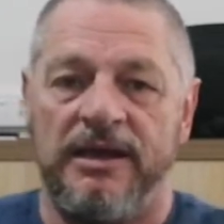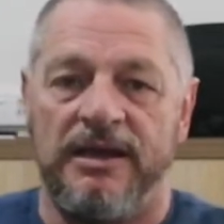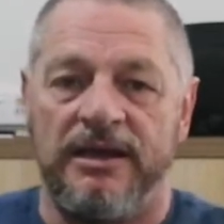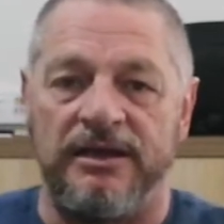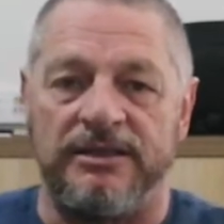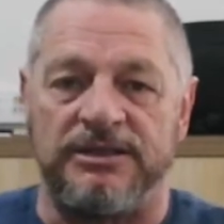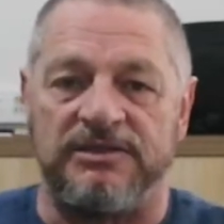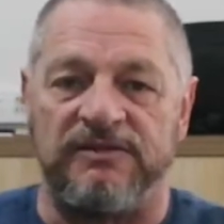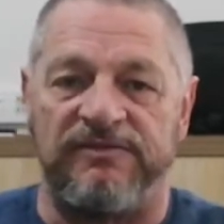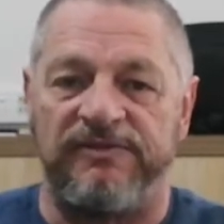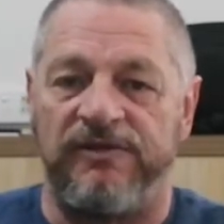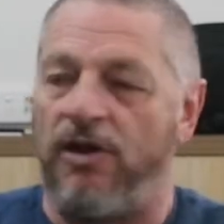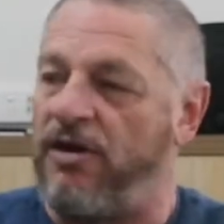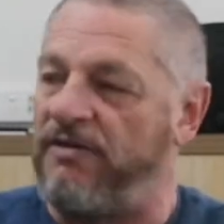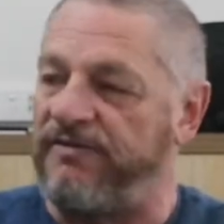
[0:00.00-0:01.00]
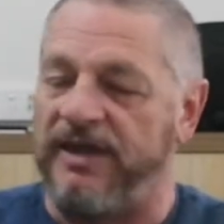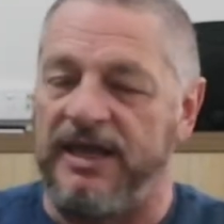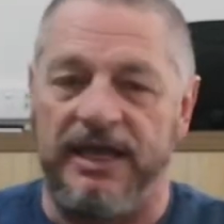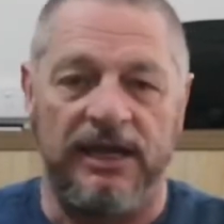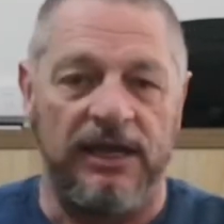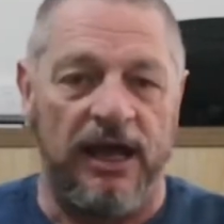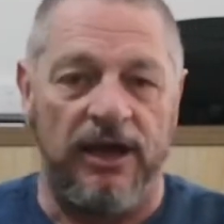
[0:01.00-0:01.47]
It's the 5
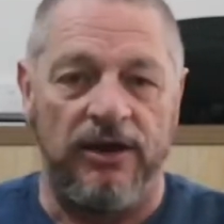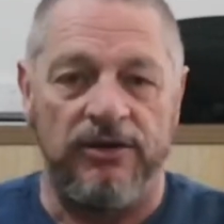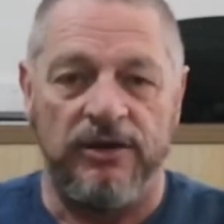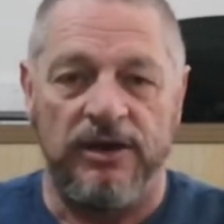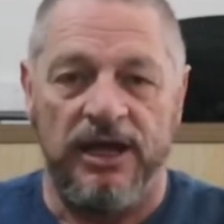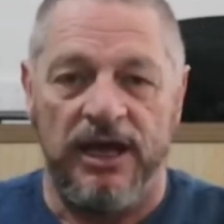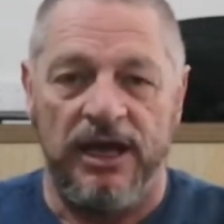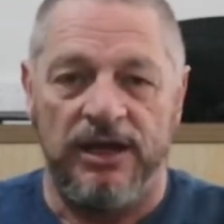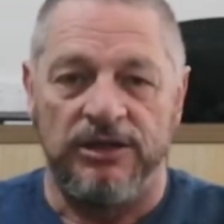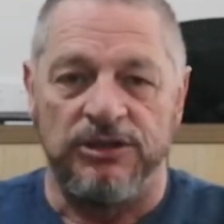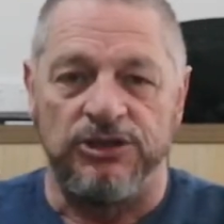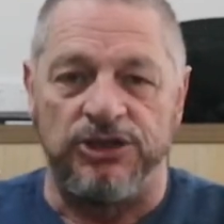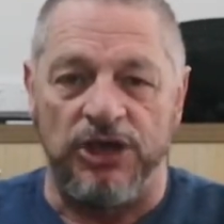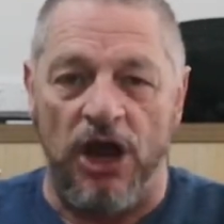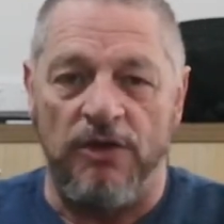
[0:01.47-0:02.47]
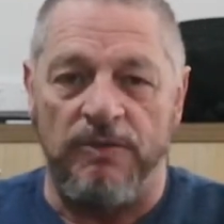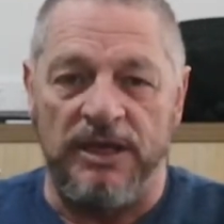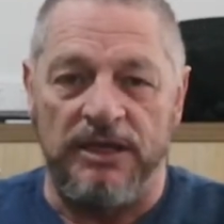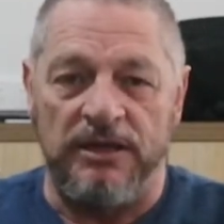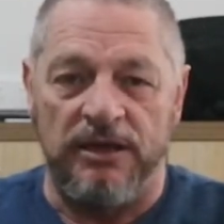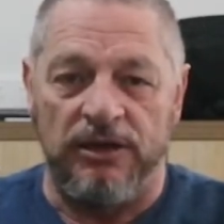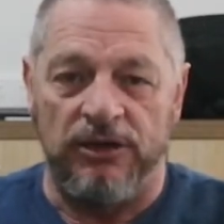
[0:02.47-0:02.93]
kilo
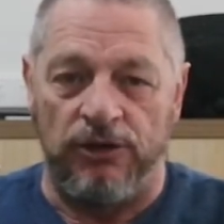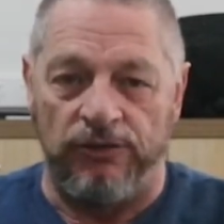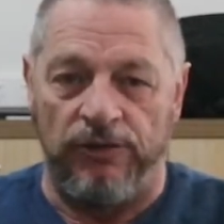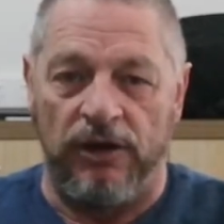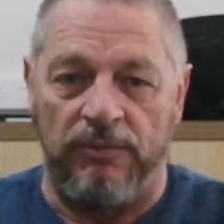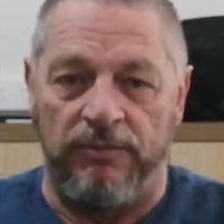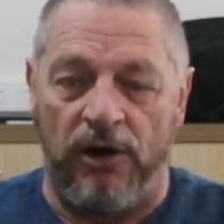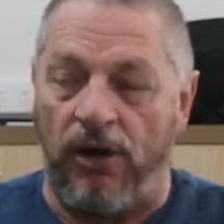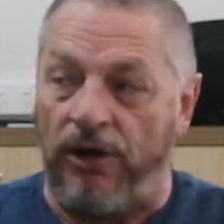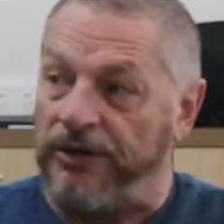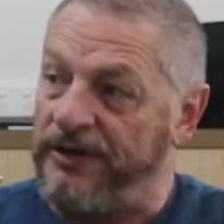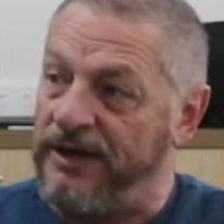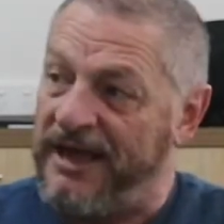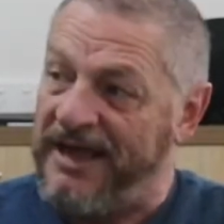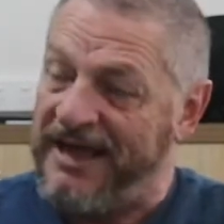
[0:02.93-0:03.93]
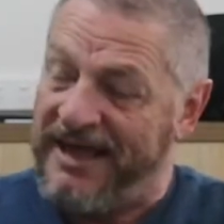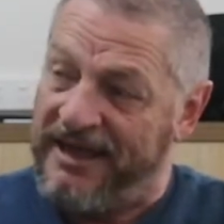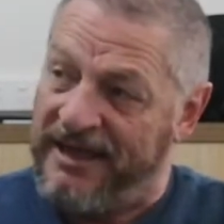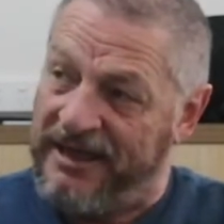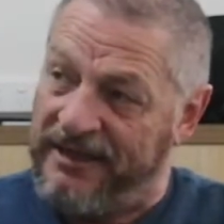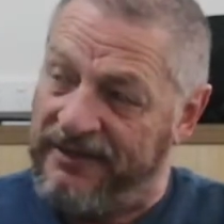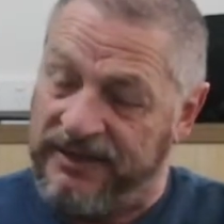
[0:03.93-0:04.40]
Joby Gorillapod.
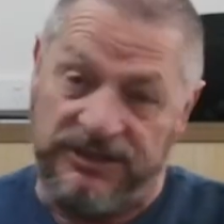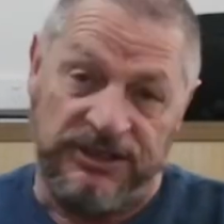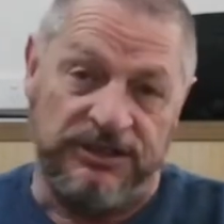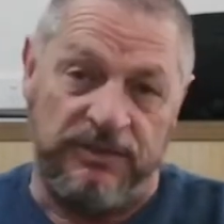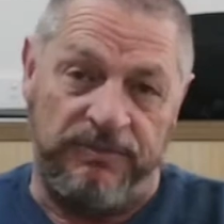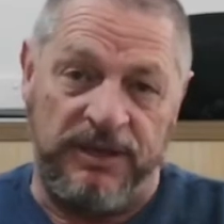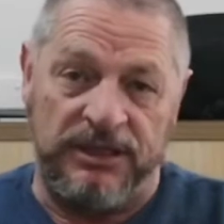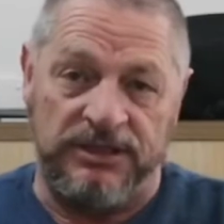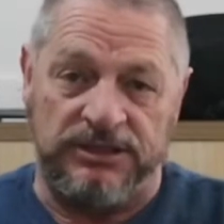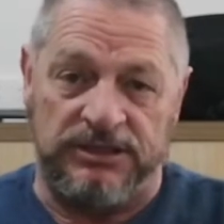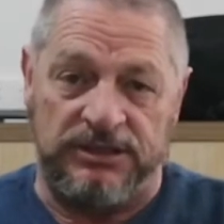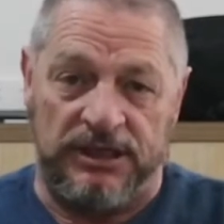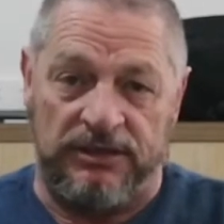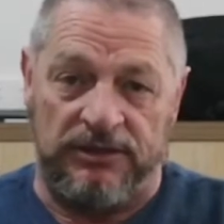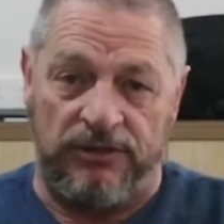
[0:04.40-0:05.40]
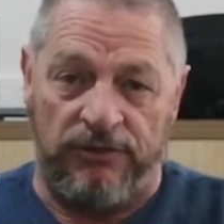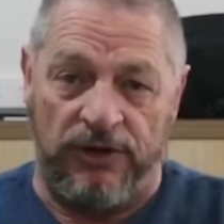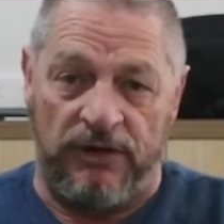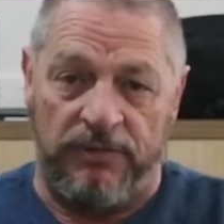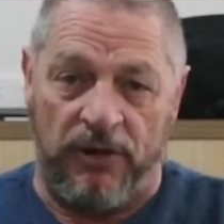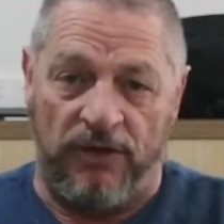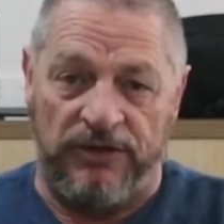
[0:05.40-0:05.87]
This is the biggest
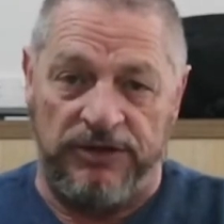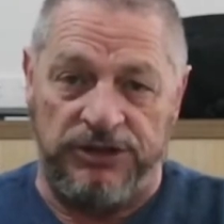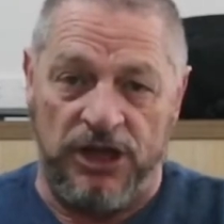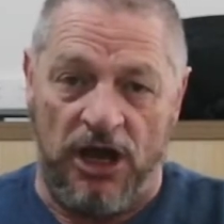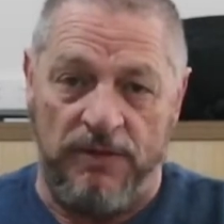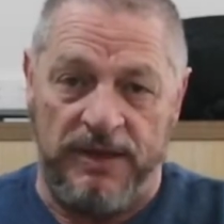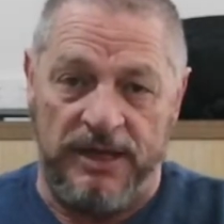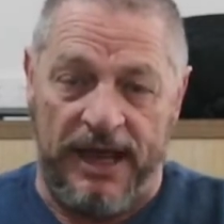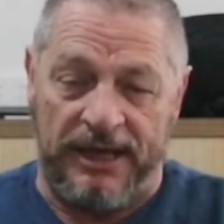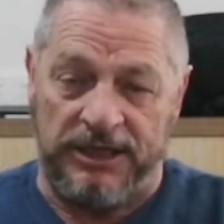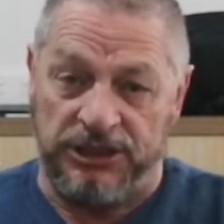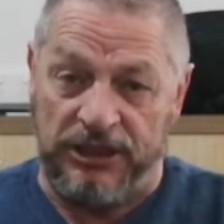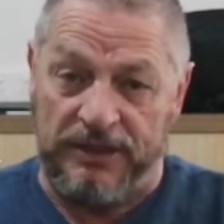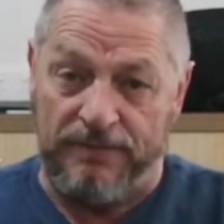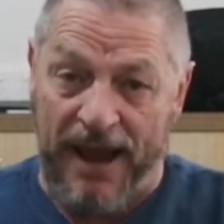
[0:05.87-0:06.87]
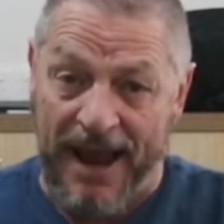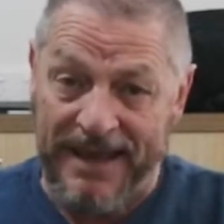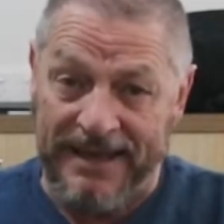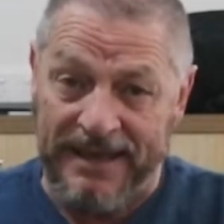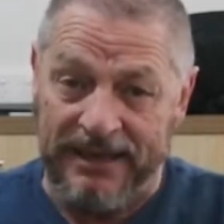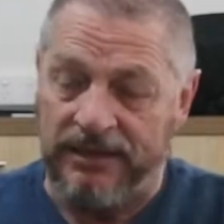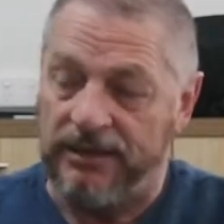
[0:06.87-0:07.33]
Gorillapod that Joby actually
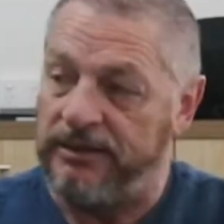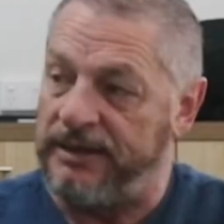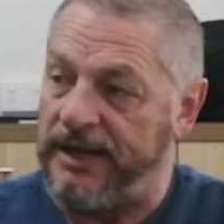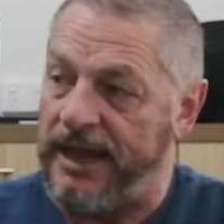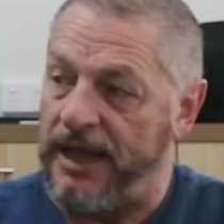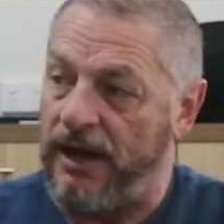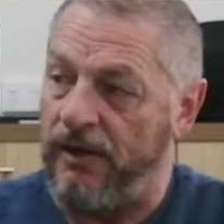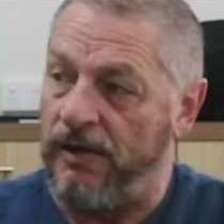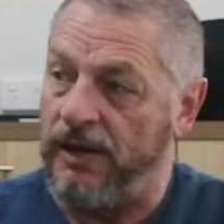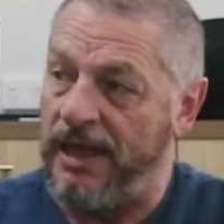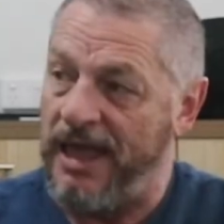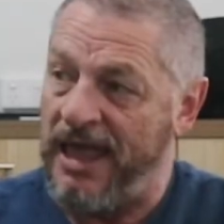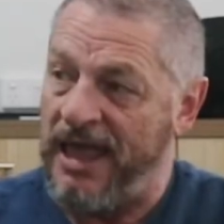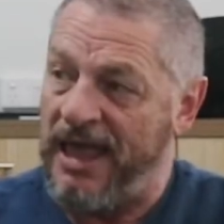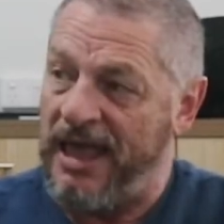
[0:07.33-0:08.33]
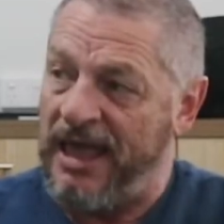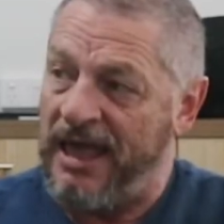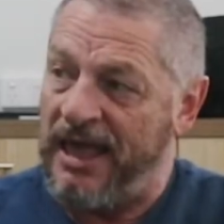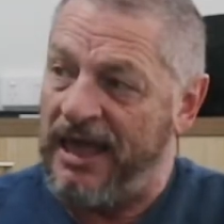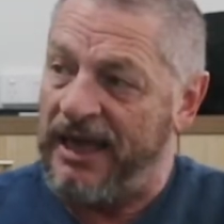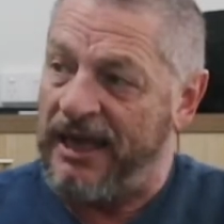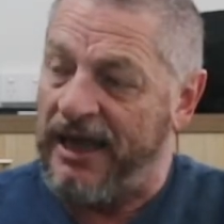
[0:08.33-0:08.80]
make. Now,
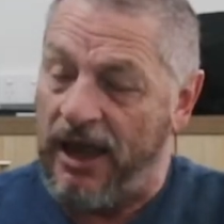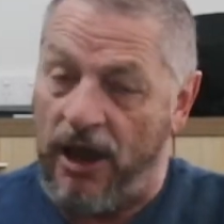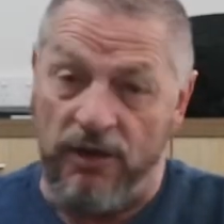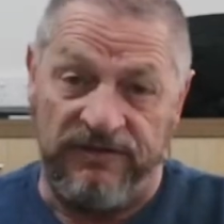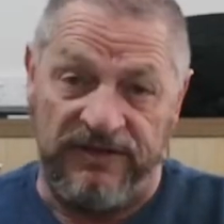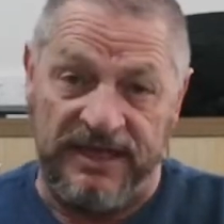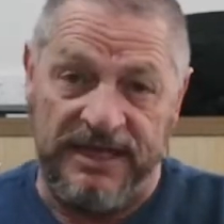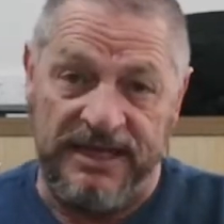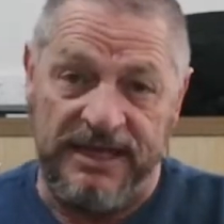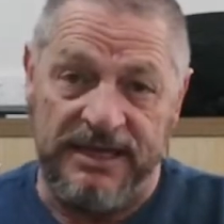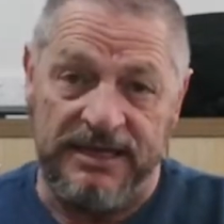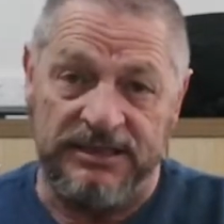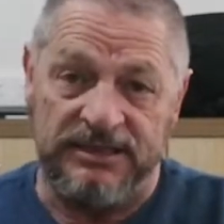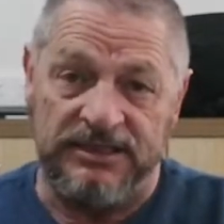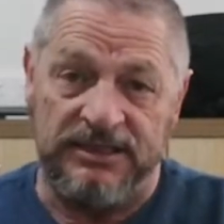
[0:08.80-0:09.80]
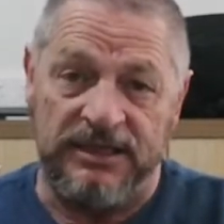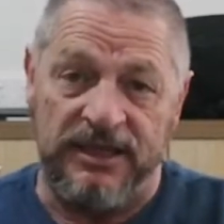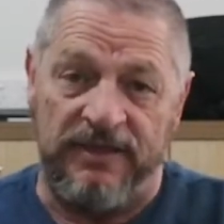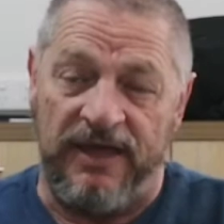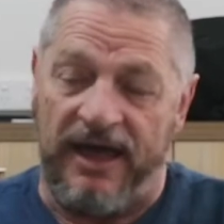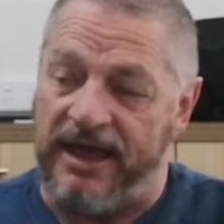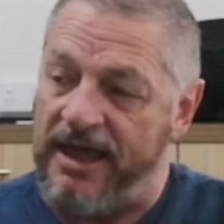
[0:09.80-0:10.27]
over the years,
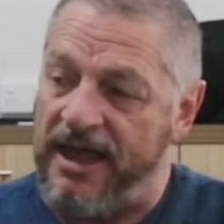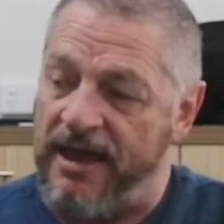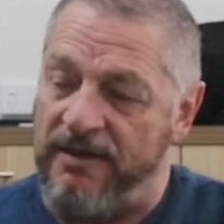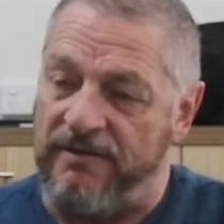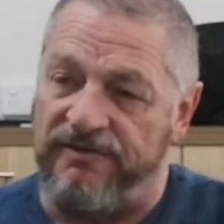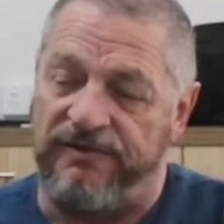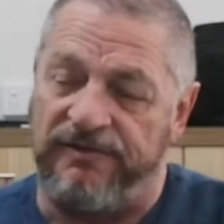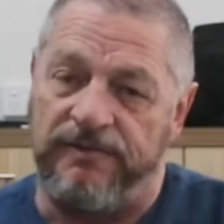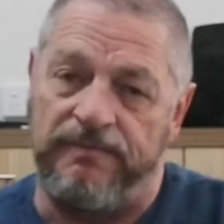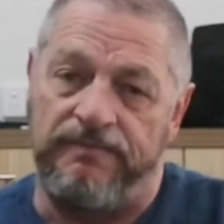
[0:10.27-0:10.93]
they have